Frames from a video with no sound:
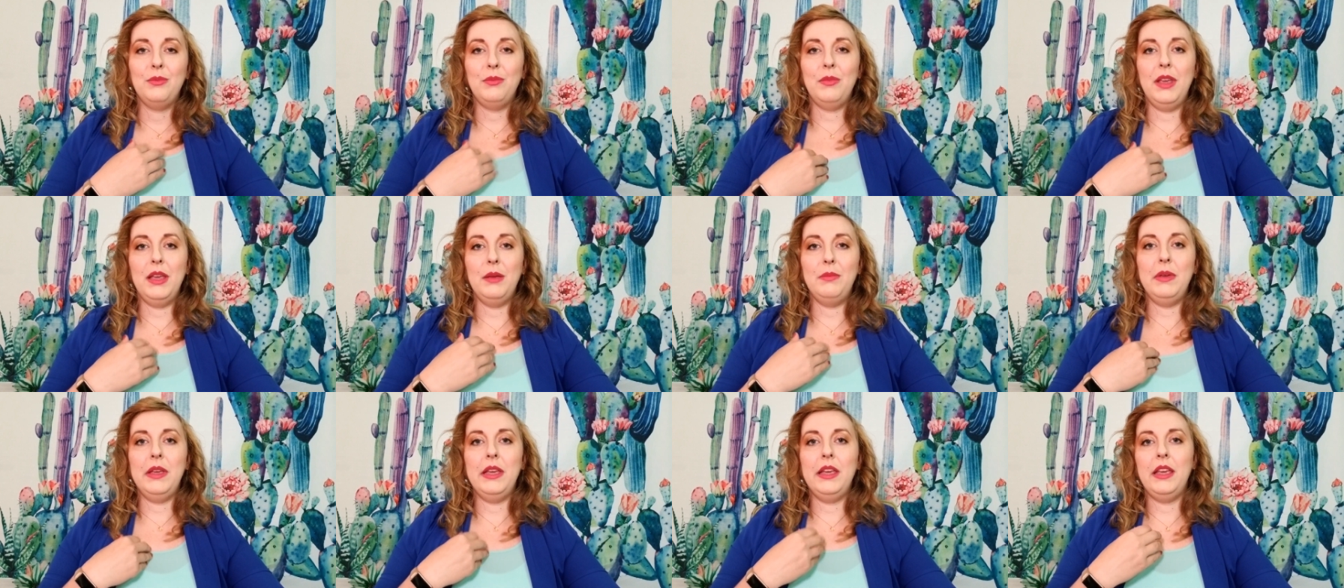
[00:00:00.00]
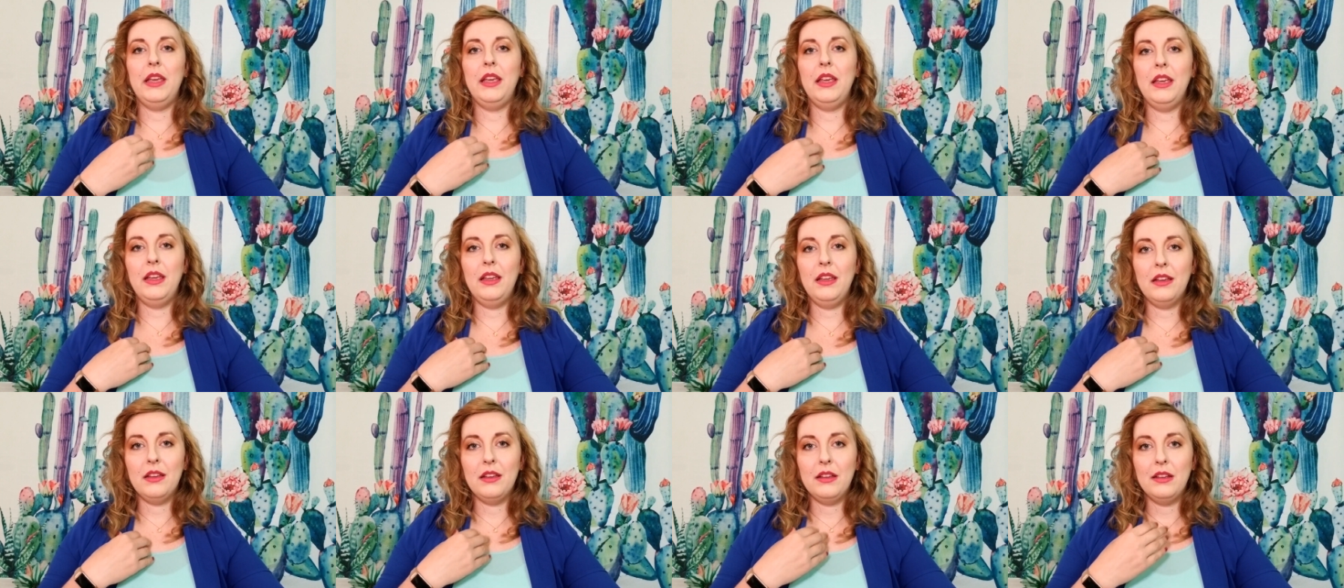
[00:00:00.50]

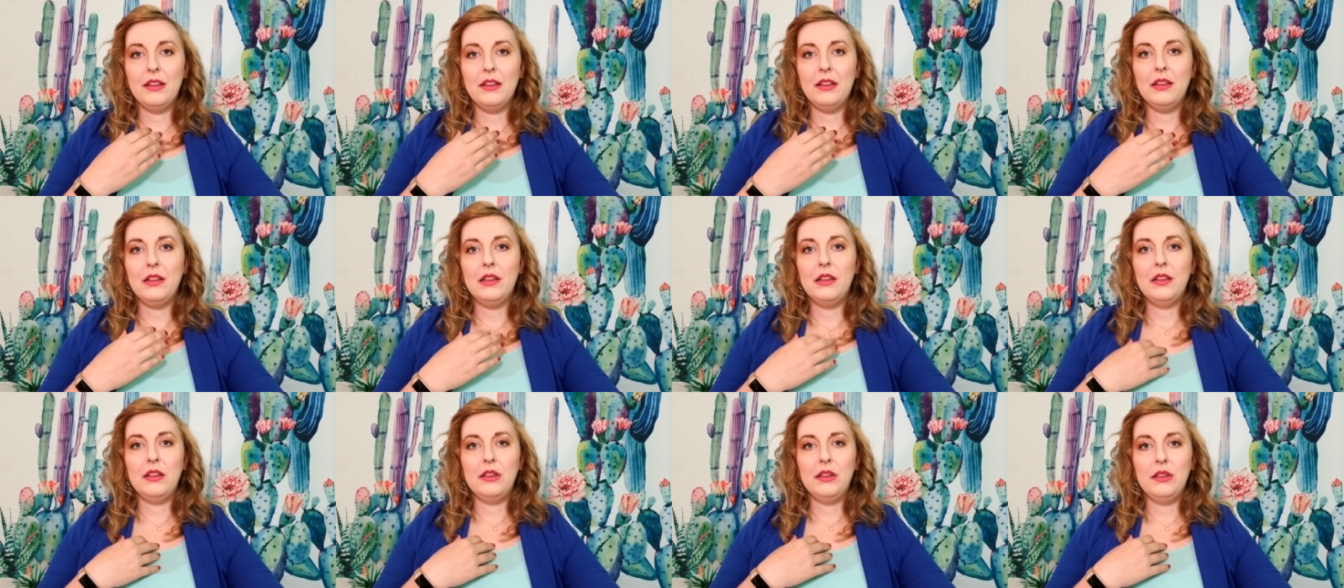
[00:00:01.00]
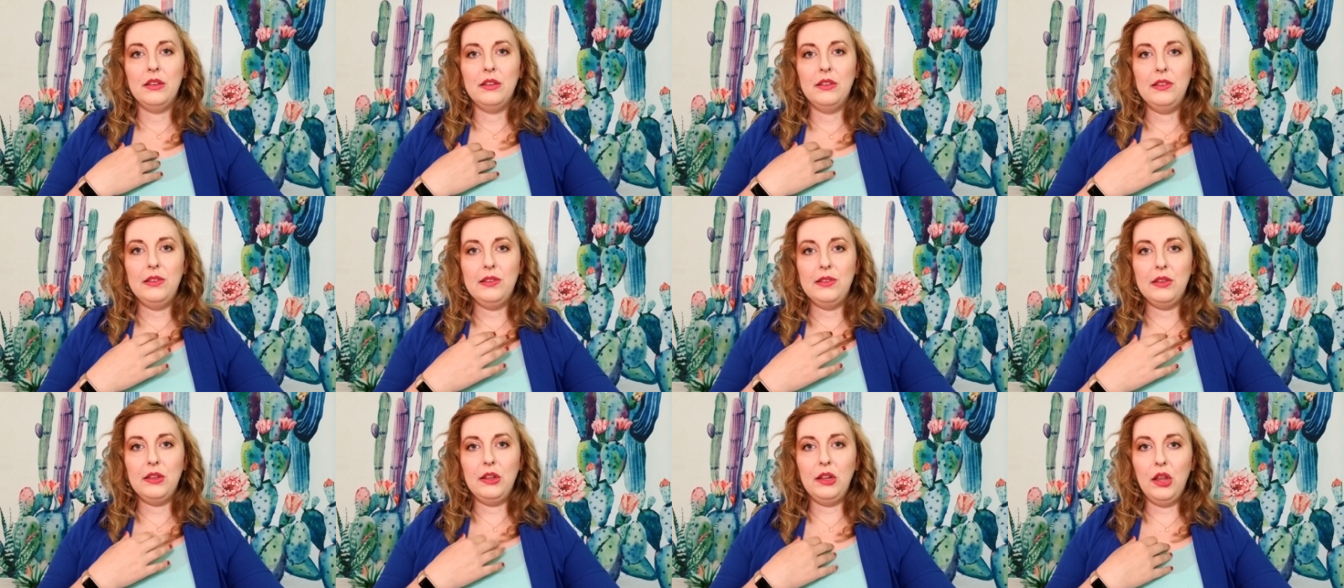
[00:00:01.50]
maybe
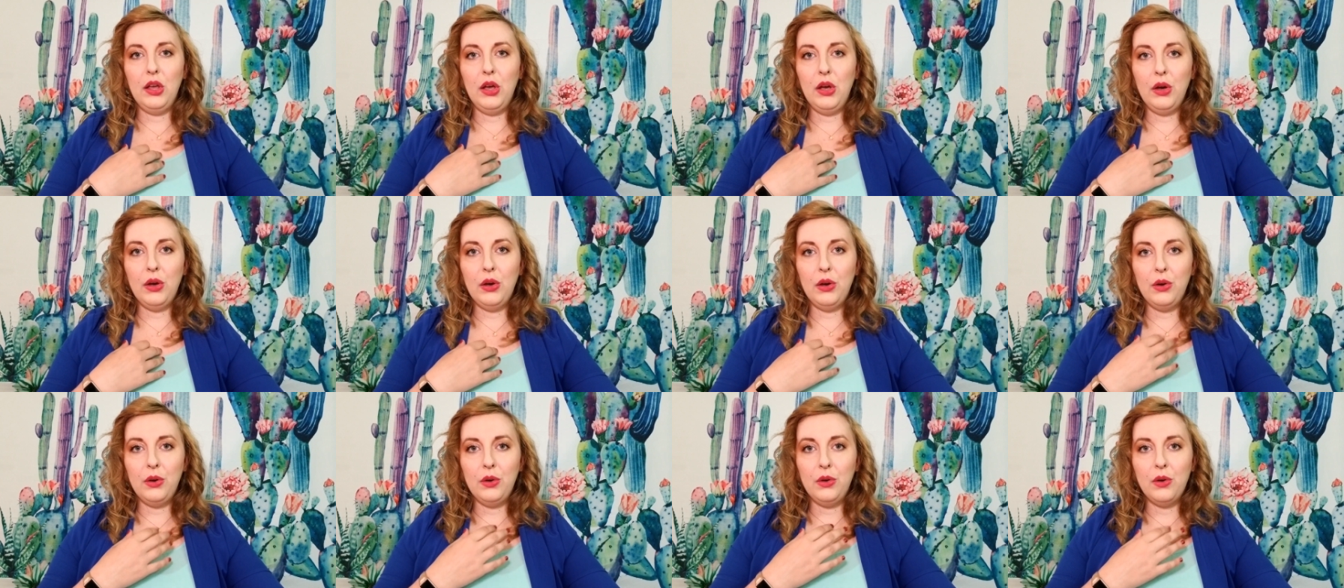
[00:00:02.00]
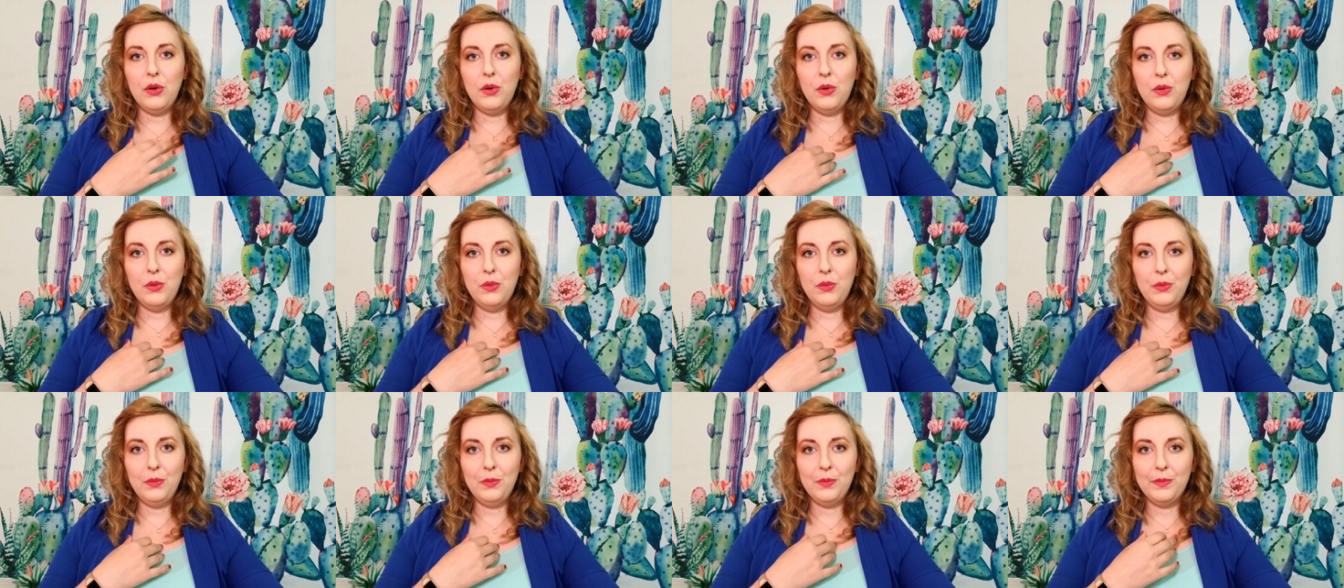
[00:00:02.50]
slow,